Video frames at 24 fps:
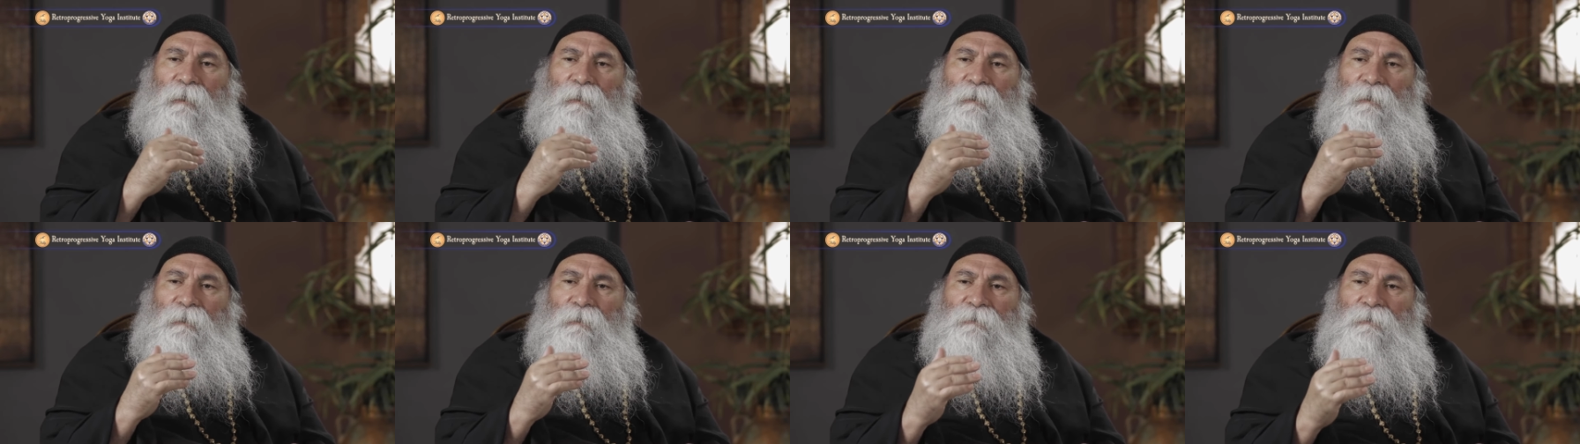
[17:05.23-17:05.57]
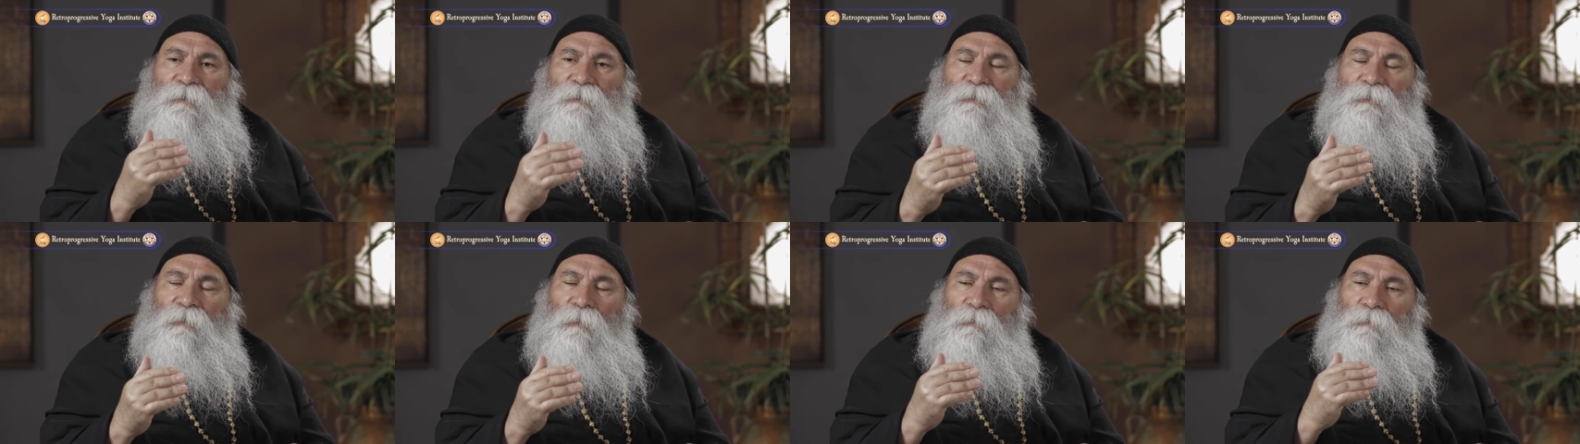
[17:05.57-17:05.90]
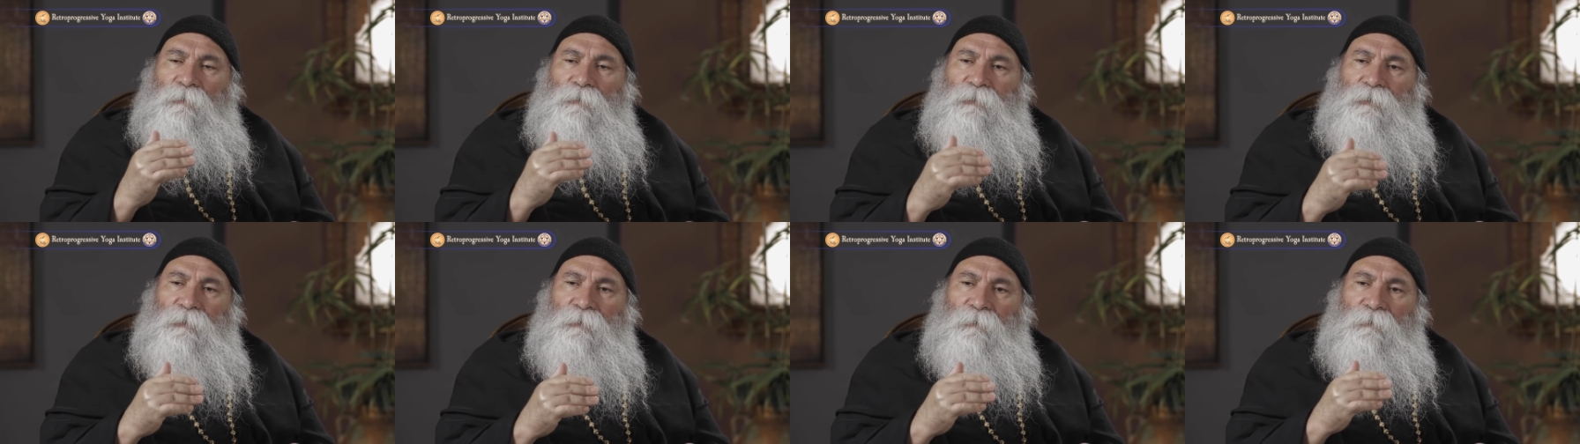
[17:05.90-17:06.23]
Is a
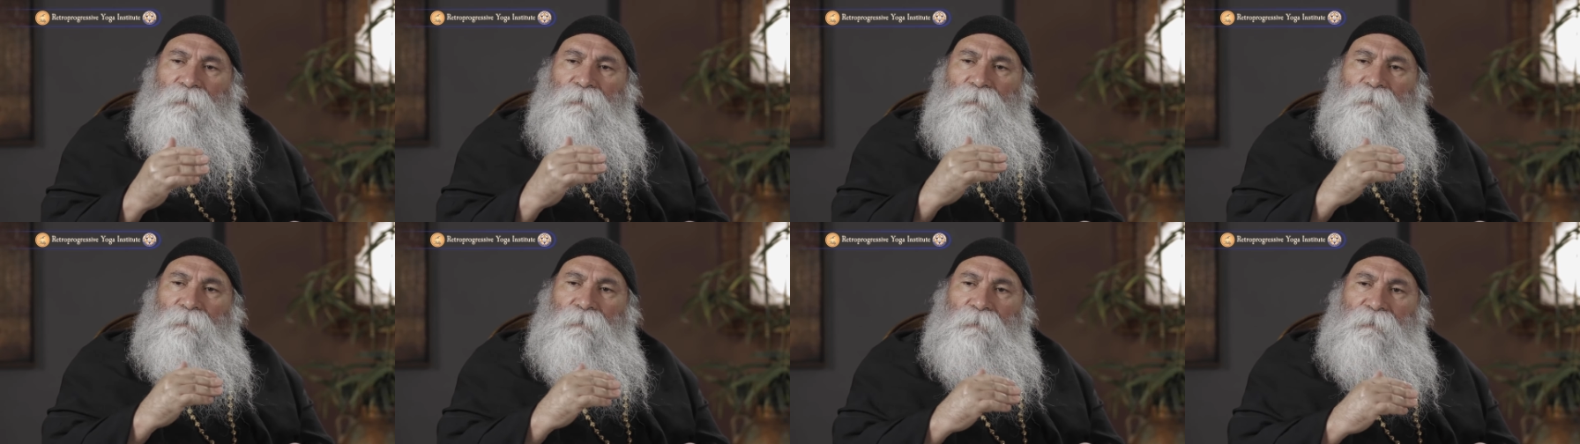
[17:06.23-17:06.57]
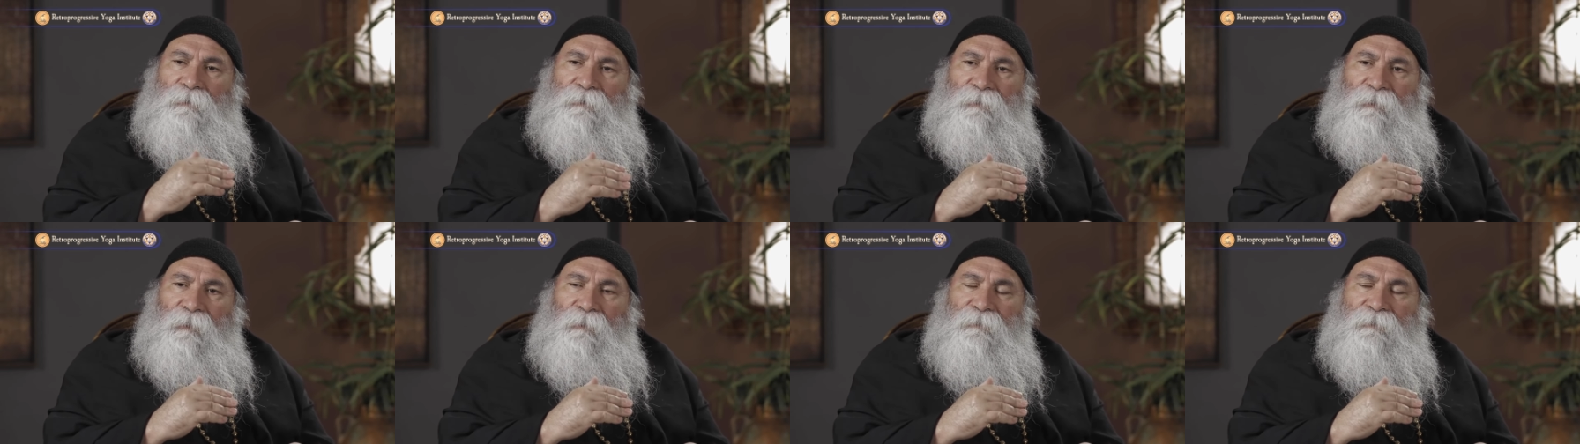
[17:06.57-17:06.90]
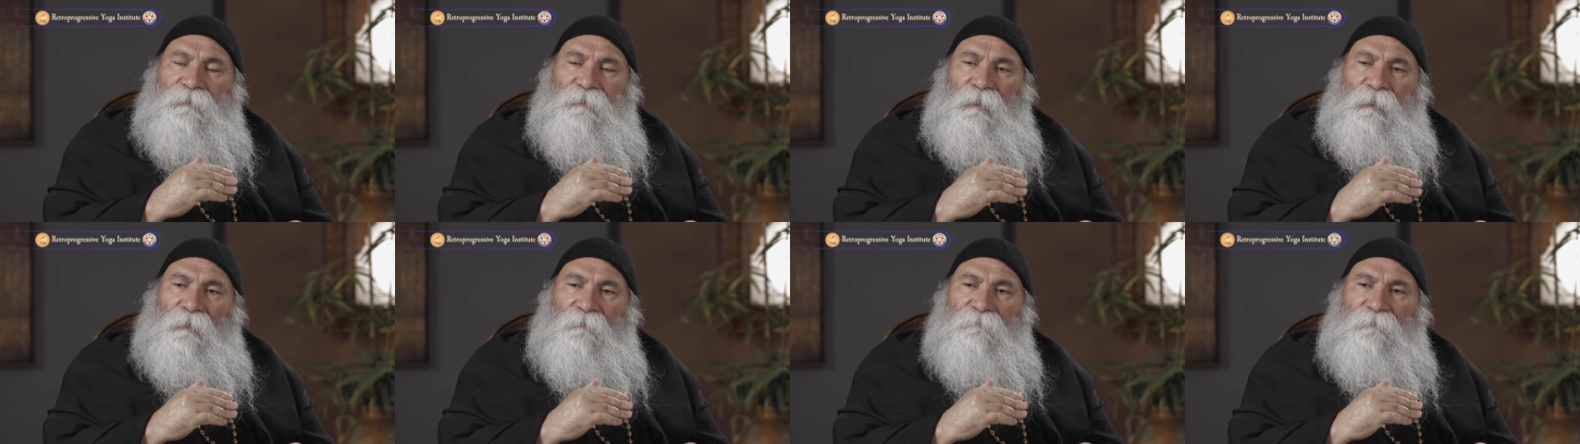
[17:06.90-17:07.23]
solution to his
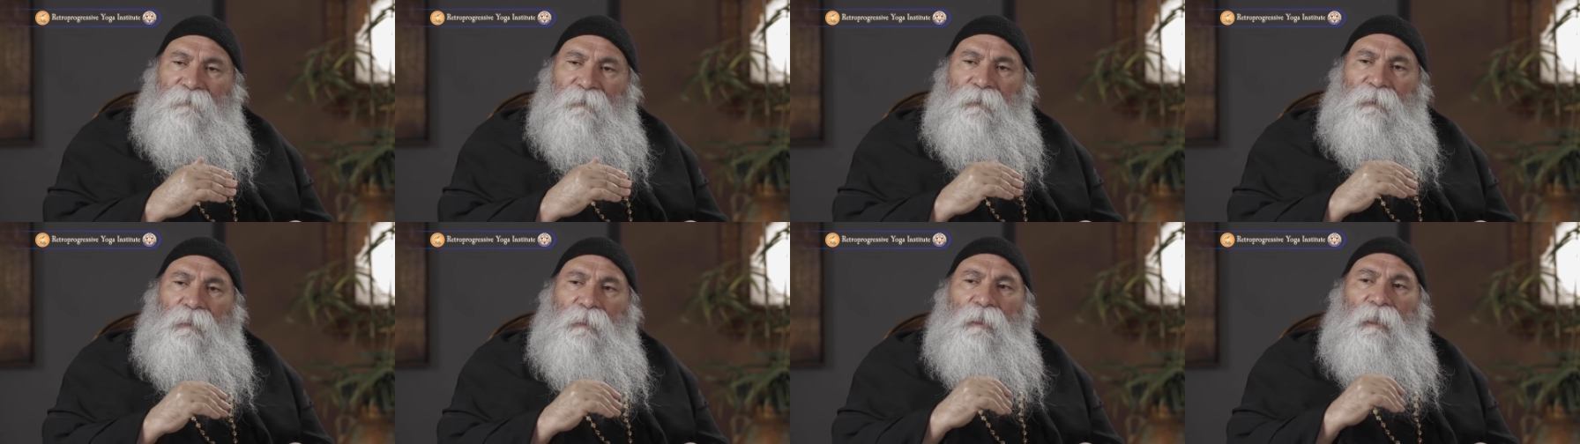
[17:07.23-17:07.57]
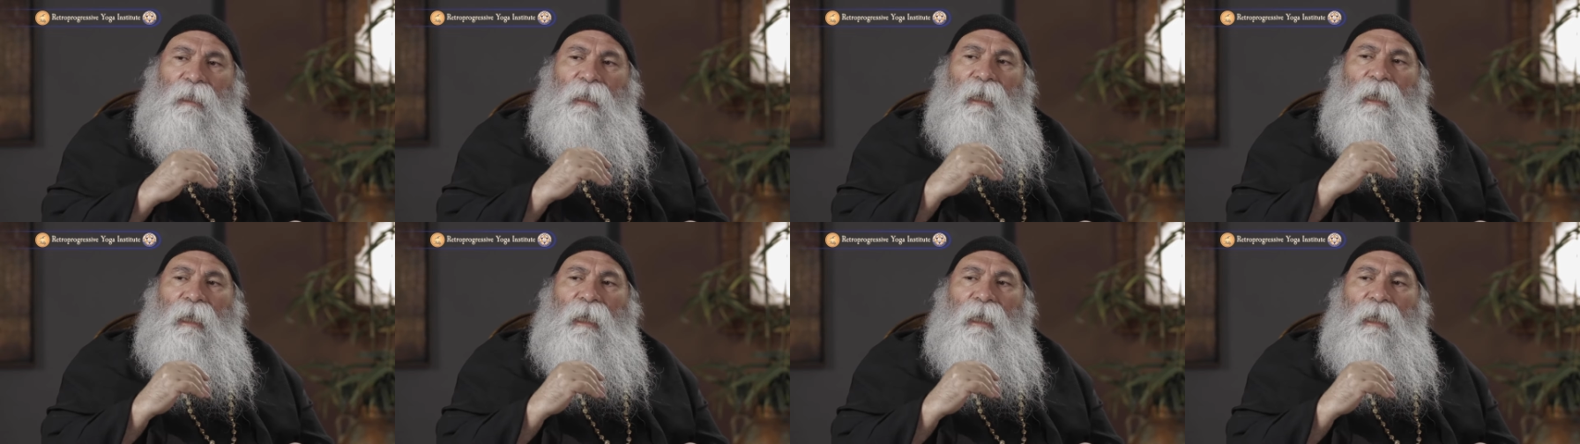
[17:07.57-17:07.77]
slavery,